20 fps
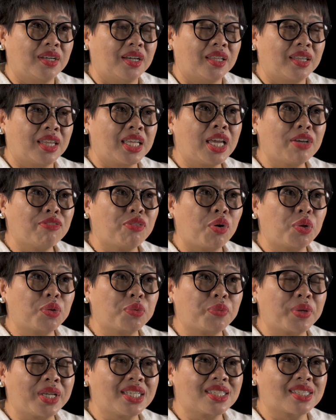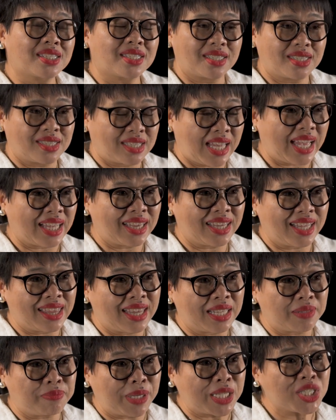They have always said
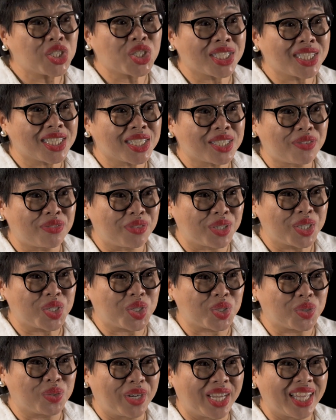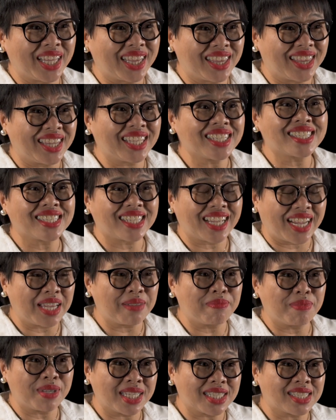that patience is a virtue, and this
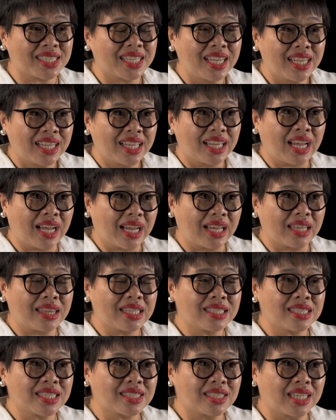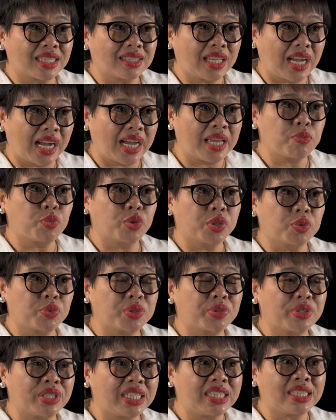is the time when
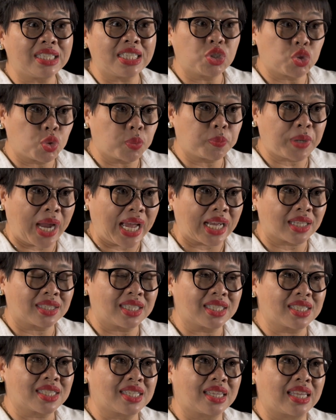we really need to practice